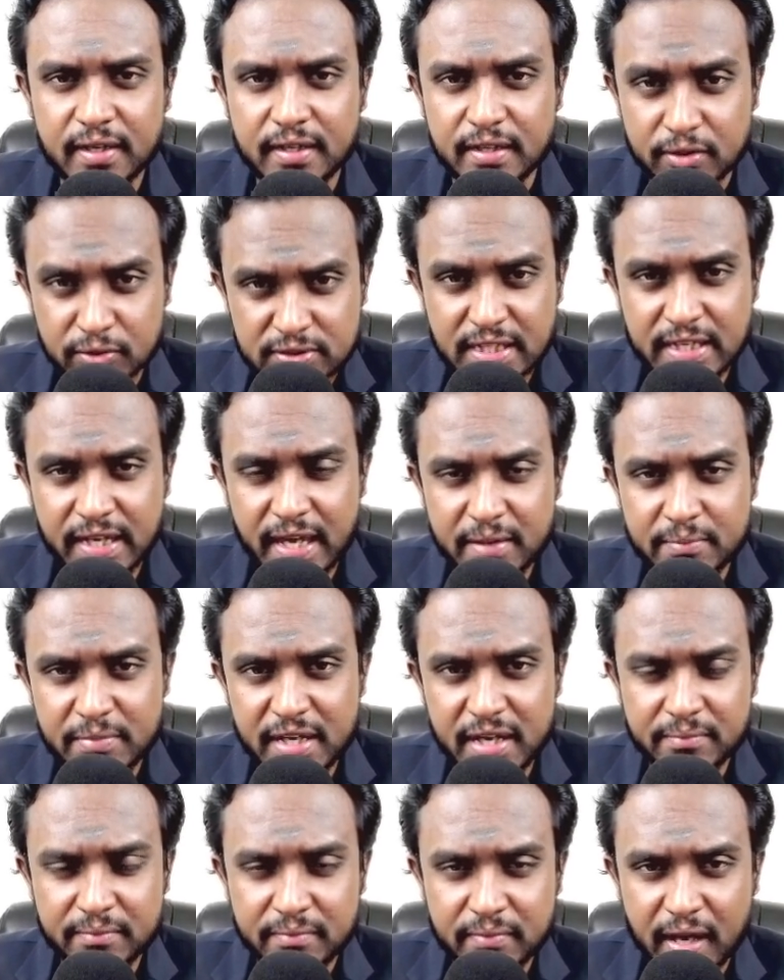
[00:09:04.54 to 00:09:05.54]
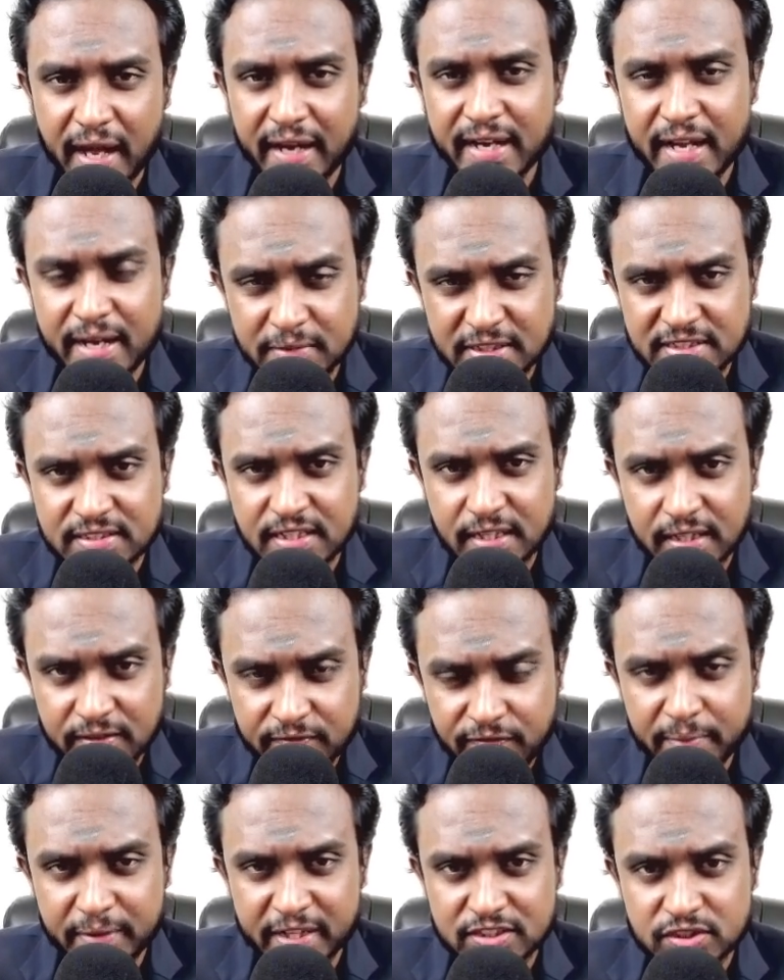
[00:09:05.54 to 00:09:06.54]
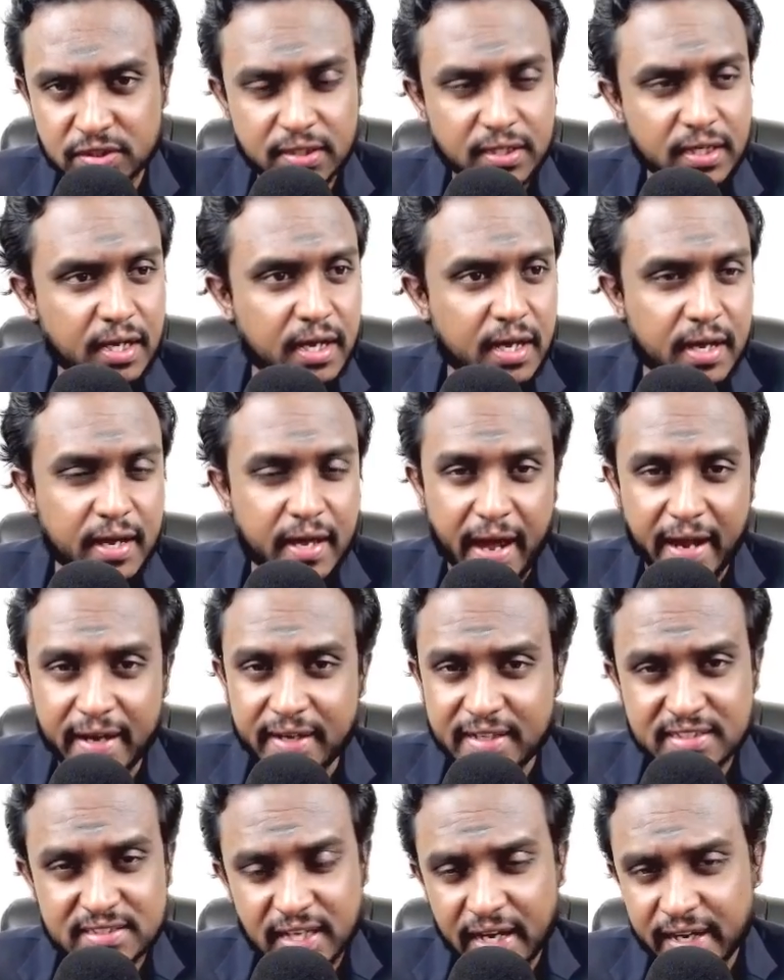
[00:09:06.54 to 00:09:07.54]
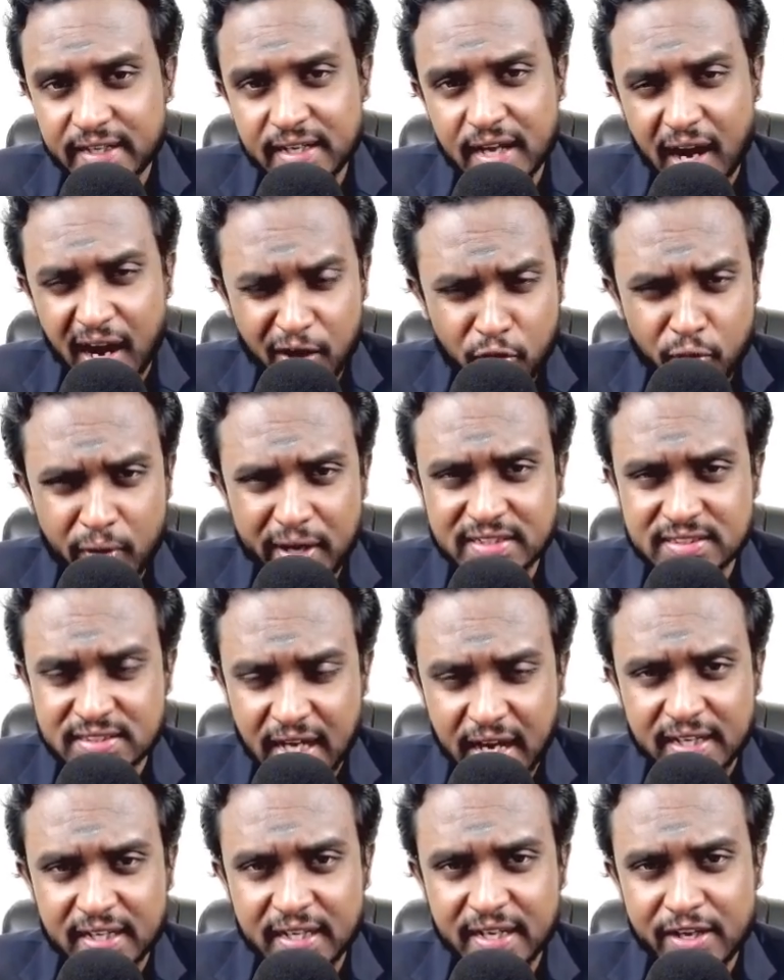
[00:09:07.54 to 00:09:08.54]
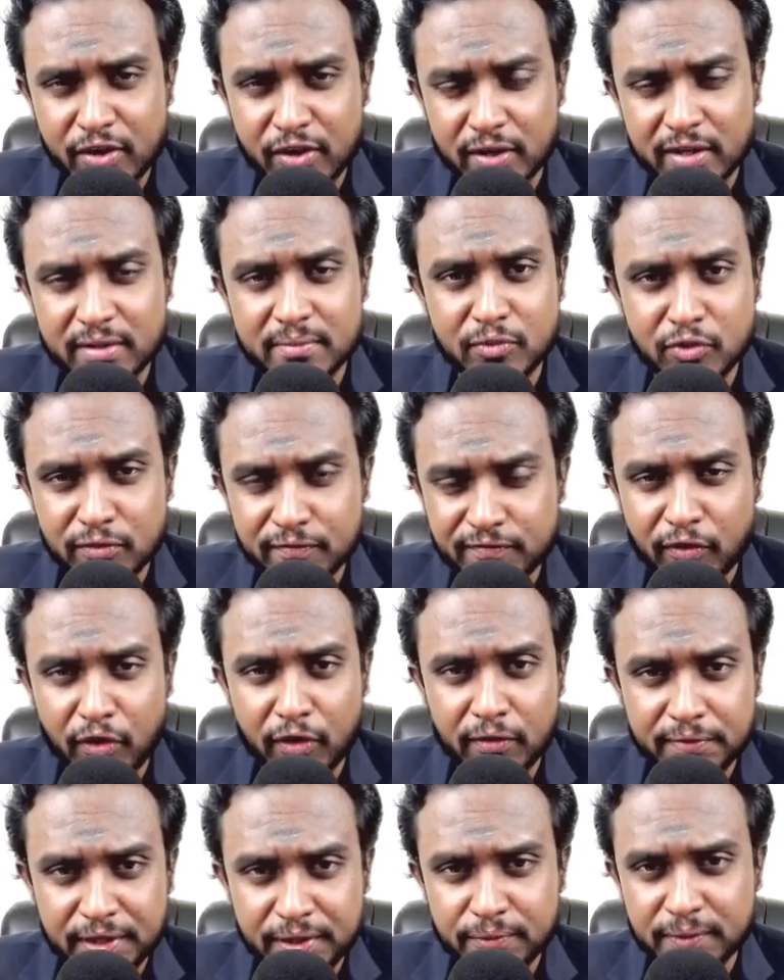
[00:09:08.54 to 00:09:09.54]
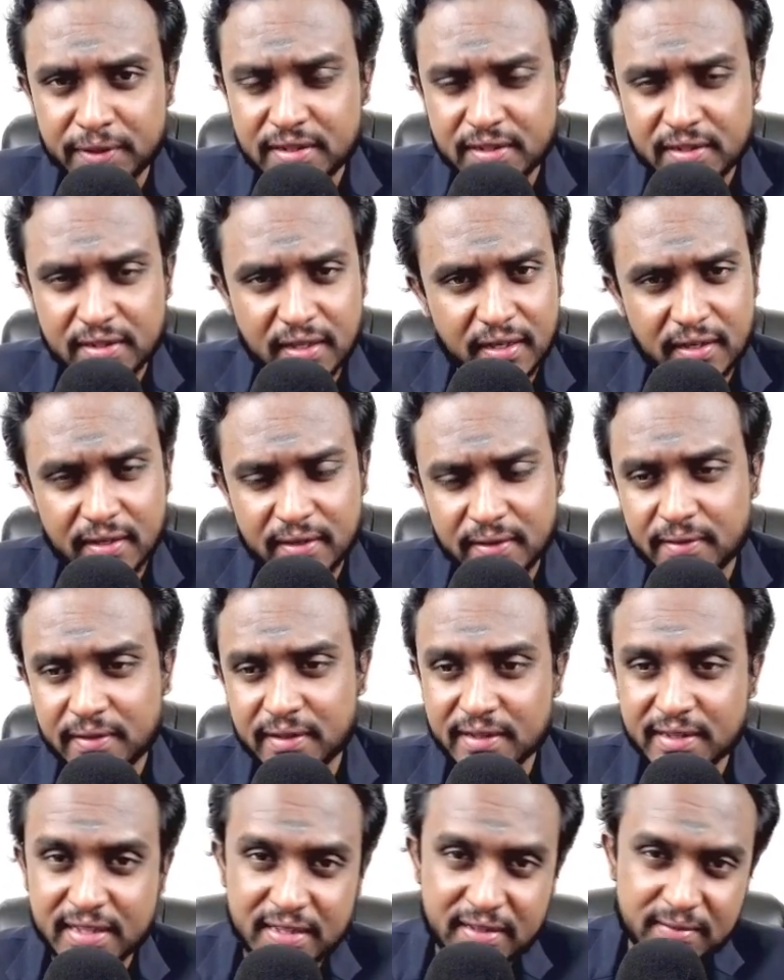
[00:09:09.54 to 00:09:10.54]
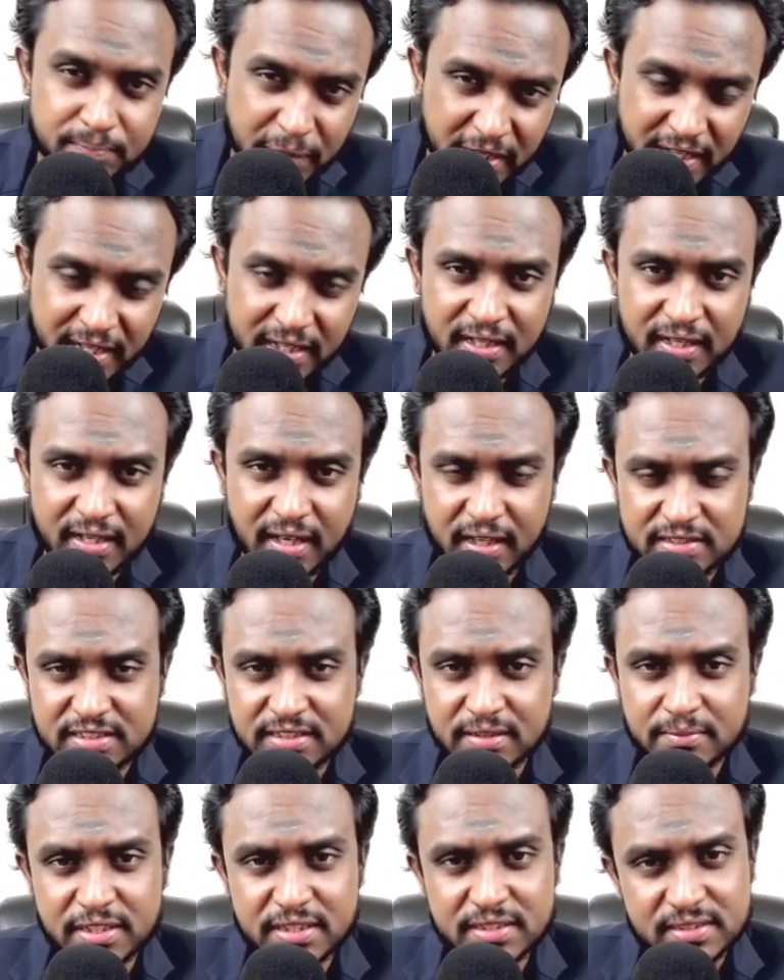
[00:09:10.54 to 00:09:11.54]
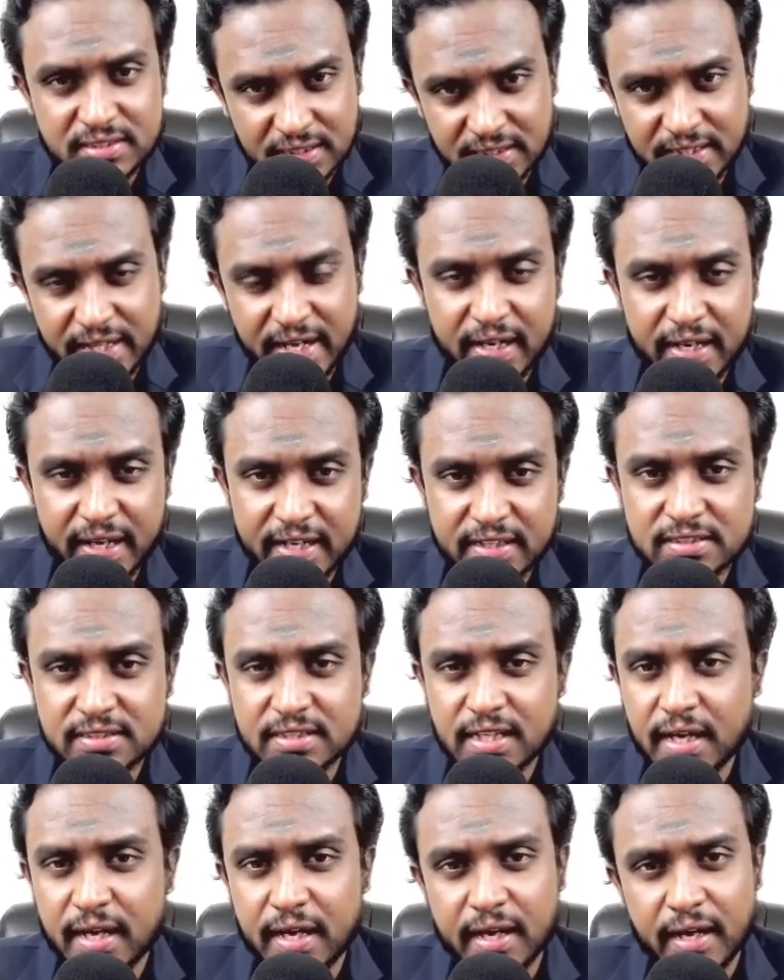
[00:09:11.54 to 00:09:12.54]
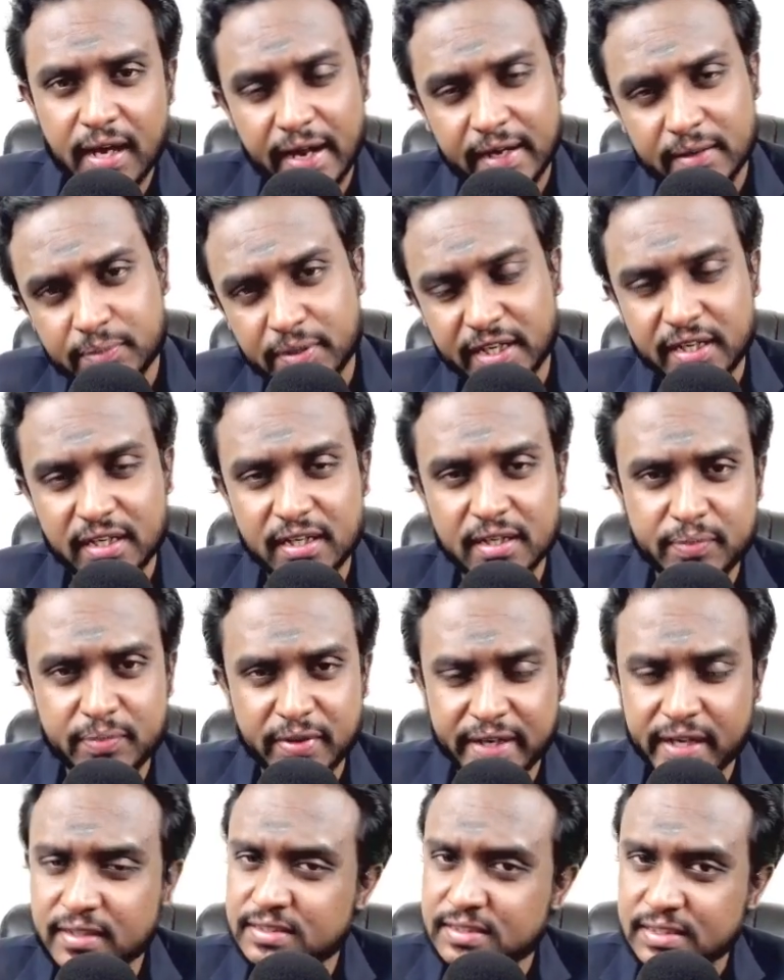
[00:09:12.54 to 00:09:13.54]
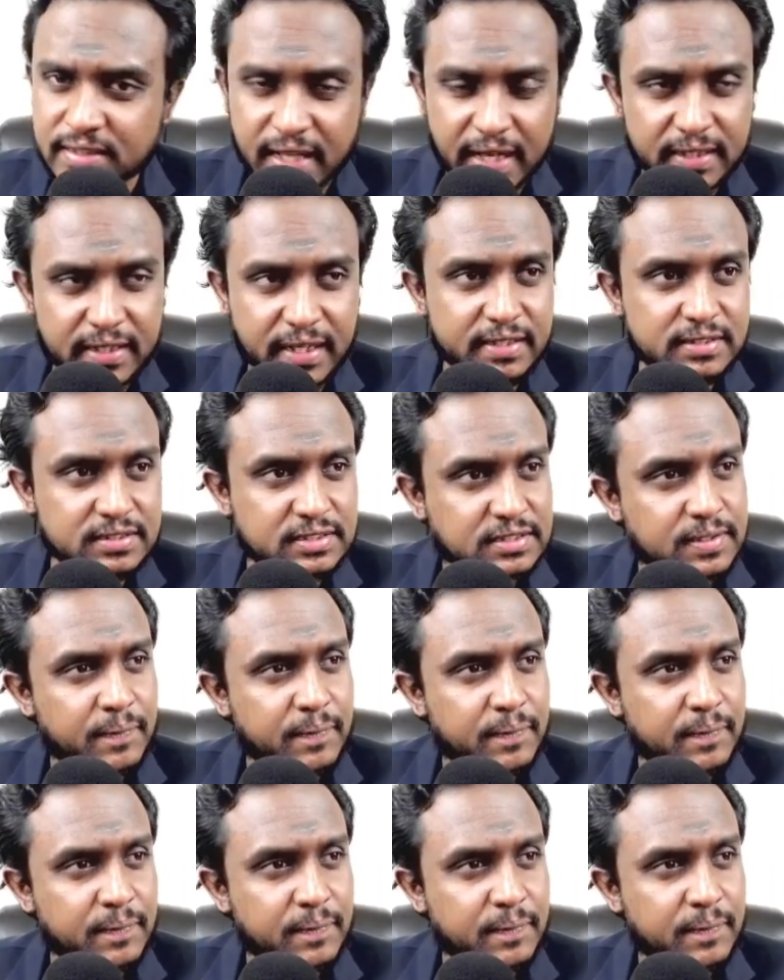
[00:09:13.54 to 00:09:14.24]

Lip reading: using ABM and ABC information and decide how exactly you're going to move forward with particular customers in their case and particular products in that case.